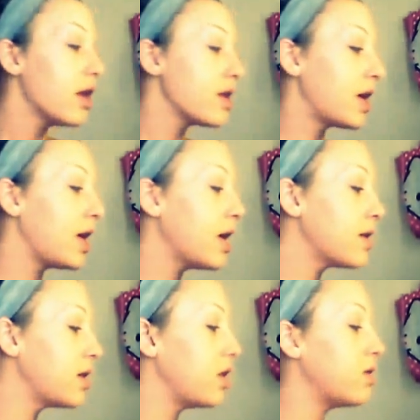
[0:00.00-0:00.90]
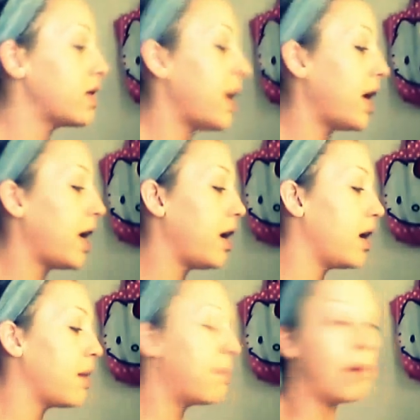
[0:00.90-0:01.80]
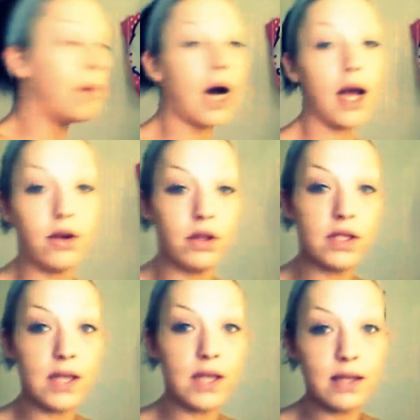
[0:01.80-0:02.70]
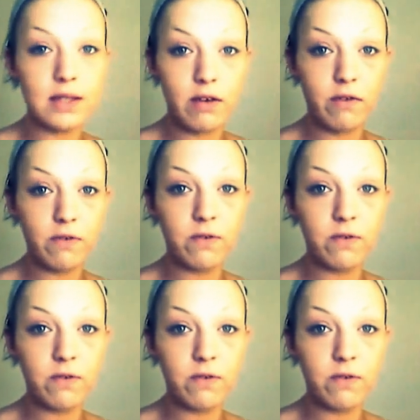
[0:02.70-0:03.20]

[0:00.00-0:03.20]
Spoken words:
The key is to use a mild, sensitive